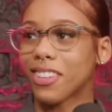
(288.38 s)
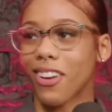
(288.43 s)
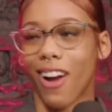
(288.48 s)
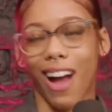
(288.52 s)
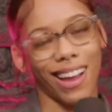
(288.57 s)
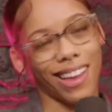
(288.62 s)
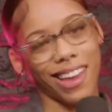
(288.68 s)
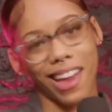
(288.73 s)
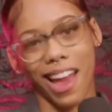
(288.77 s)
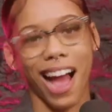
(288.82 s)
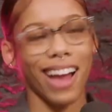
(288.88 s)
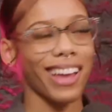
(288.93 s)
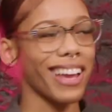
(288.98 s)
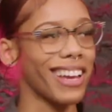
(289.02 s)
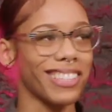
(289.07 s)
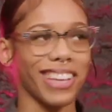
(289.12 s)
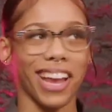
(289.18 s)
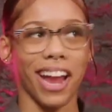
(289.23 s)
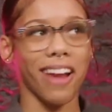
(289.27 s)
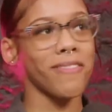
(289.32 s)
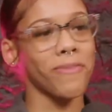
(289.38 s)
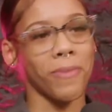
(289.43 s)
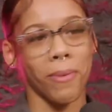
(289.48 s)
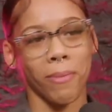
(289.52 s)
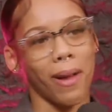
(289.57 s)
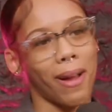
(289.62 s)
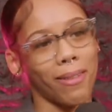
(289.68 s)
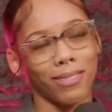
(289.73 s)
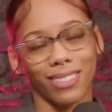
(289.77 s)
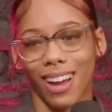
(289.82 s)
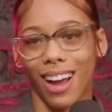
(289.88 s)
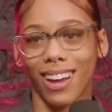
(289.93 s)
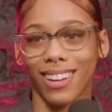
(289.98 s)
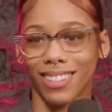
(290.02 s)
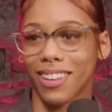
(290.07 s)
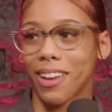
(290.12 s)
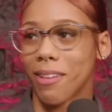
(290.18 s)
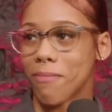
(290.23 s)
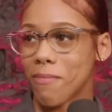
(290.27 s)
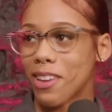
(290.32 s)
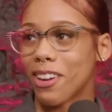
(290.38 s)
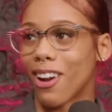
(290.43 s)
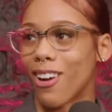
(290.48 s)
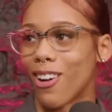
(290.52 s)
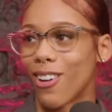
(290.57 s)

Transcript: So I can't say every woman. I could say me though.